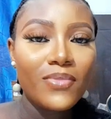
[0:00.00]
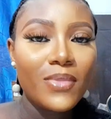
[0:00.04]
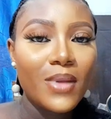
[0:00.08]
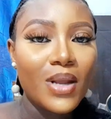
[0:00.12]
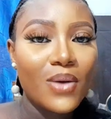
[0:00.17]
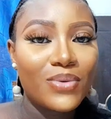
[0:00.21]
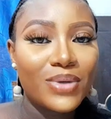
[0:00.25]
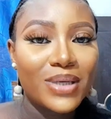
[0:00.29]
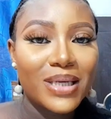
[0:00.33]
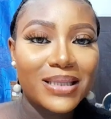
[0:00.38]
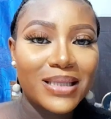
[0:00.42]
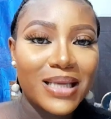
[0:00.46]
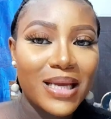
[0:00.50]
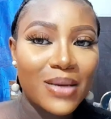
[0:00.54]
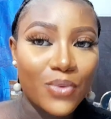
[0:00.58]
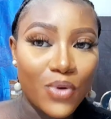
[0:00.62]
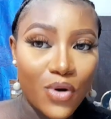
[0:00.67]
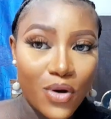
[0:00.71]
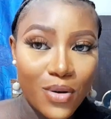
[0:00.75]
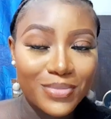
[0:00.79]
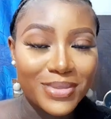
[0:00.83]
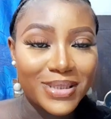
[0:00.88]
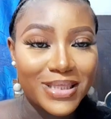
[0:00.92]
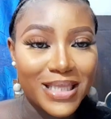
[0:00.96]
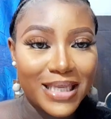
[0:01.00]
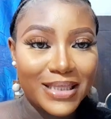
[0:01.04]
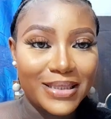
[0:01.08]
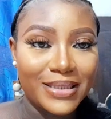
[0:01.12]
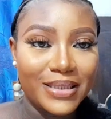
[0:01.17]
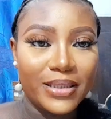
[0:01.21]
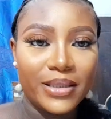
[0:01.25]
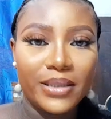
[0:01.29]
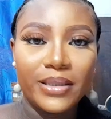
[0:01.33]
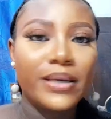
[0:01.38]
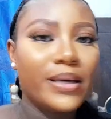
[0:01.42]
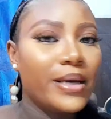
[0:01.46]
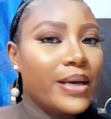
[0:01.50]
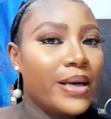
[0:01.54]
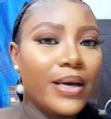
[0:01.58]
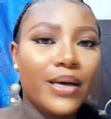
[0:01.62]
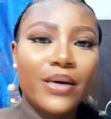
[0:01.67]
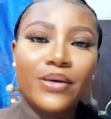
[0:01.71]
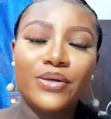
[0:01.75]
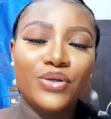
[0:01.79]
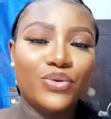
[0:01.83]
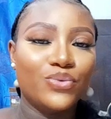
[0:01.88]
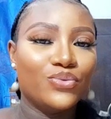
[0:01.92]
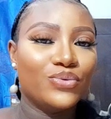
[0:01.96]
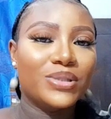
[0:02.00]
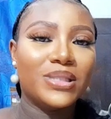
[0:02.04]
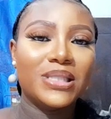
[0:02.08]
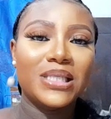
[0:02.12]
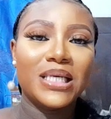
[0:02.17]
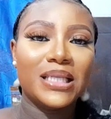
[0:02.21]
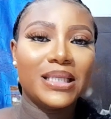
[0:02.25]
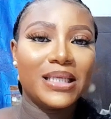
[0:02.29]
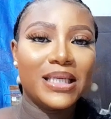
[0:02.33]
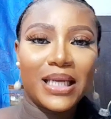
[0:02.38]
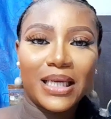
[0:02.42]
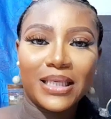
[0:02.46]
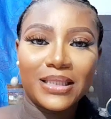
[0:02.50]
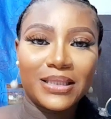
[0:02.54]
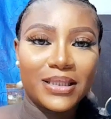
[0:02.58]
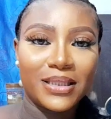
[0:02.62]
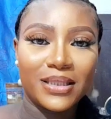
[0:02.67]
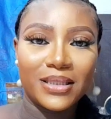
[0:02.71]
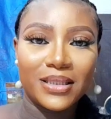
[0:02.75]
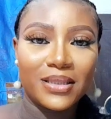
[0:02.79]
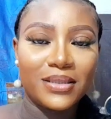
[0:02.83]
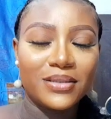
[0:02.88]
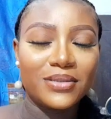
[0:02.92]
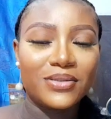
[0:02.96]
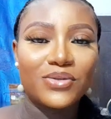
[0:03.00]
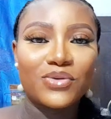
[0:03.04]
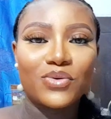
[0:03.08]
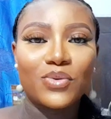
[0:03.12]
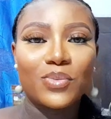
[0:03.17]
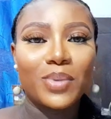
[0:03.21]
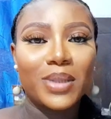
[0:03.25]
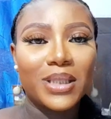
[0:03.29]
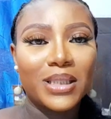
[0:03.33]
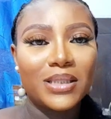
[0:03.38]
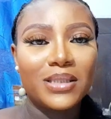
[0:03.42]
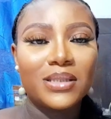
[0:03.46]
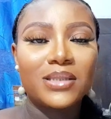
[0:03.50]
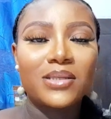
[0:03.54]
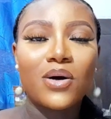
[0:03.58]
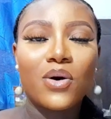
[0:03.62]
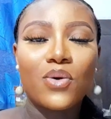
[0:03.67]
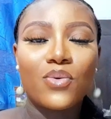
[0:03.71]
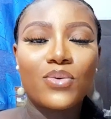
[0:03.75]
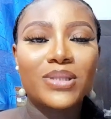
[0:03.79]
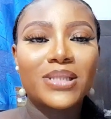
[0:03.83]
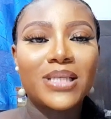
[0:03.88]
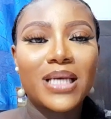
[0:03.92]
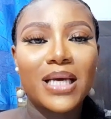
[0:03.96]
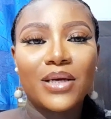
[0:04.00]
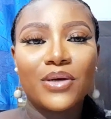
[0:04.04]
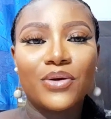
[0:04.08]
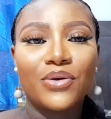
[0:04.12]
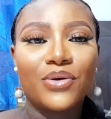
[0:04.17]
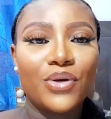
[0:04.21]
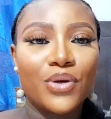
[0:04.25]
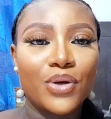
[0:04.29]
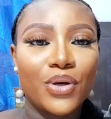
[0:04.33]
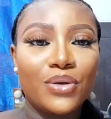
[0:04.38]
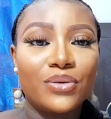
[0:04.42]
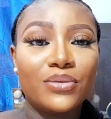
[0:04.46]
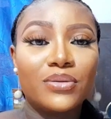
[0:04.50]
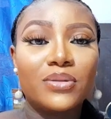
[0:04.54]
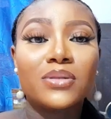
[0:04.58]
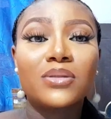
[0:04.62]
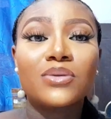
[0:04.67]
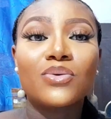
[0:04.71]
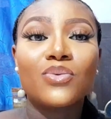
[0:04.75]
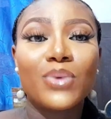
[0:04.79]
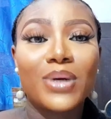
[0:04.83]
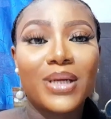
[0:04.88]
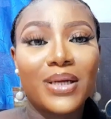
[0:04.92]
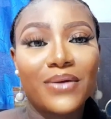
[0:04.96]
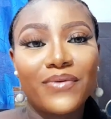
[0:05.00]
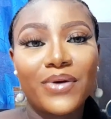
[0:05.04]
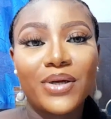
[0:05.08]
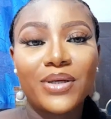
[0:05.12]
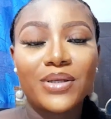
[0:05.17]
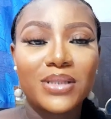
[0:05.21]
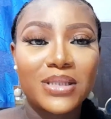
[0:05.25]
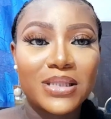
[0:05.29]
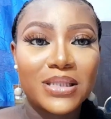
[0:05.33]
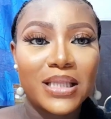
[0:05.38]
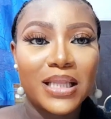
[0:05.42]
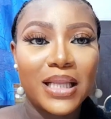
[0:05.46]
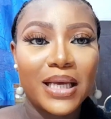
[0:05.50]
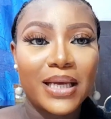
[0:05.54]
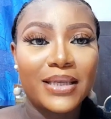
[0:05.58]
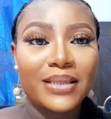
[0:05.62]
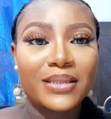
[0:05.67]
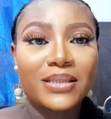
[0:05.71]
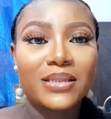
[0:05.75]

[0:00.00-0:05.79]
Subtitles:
When that time comes, that you won't see any like again. So please always iron your clothes whenever you see it,